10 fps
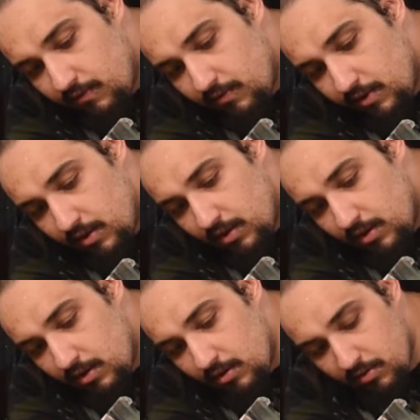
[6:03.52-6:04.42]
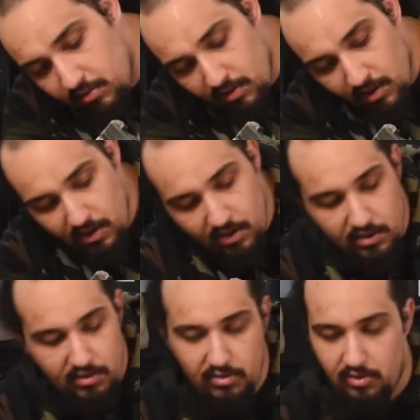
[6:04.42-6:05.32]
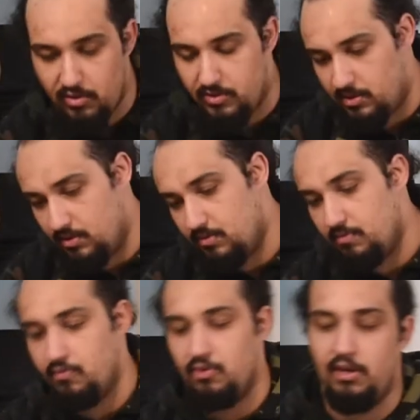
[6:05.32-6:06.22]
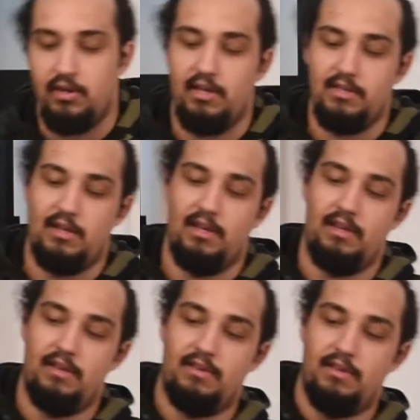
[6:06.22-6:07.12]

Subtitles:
fit in and goes in really nicely.